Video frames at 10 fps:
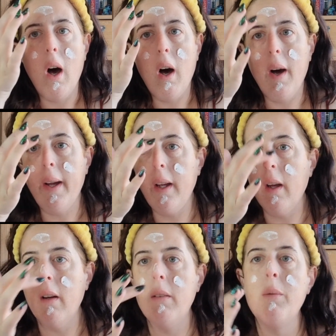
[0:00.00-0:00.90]
I
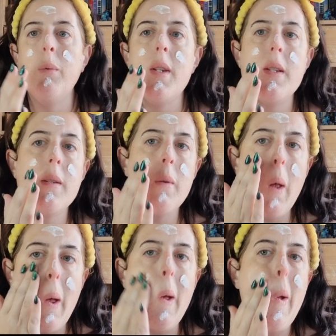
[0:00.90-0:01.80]
was
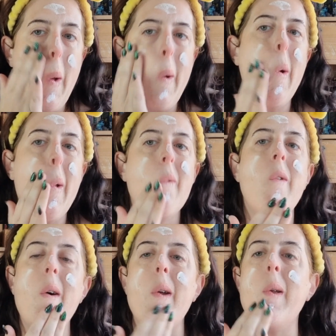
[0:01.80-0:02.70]

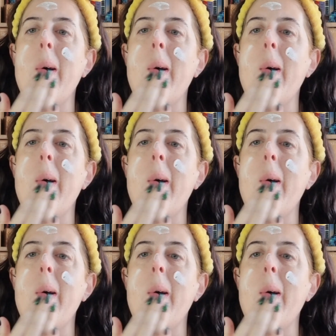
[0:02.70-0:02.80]
very